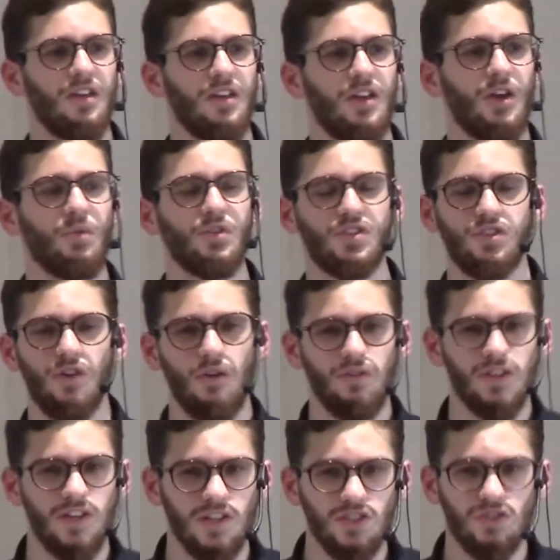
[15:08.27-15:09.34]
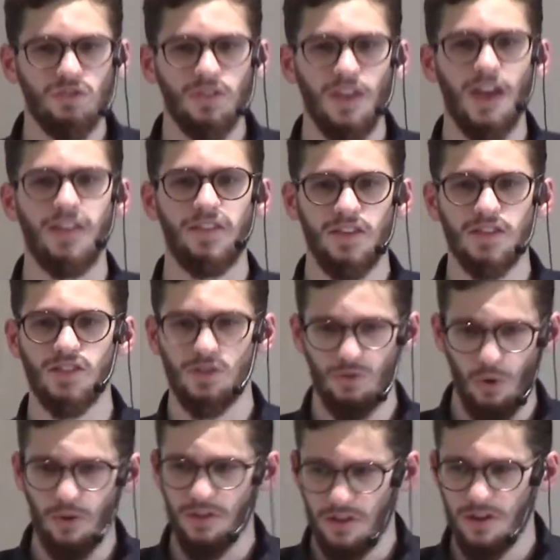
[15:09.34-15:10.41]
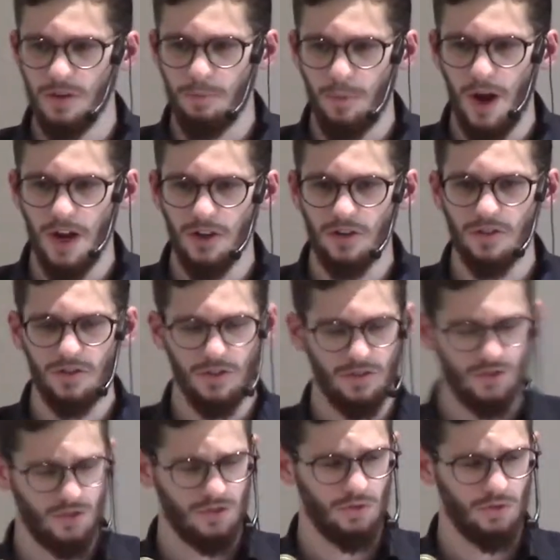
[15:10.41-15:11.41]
It was known in history that this northern empire, this